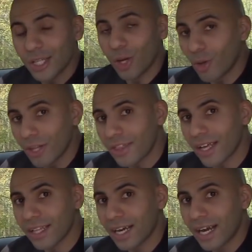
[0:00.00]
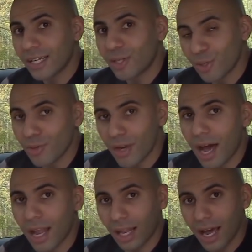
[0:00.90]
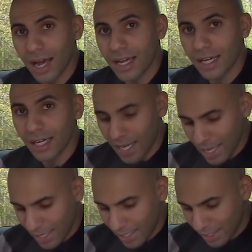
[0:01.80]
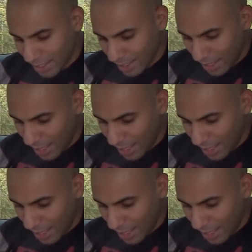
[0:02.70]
The only thing that I do not like is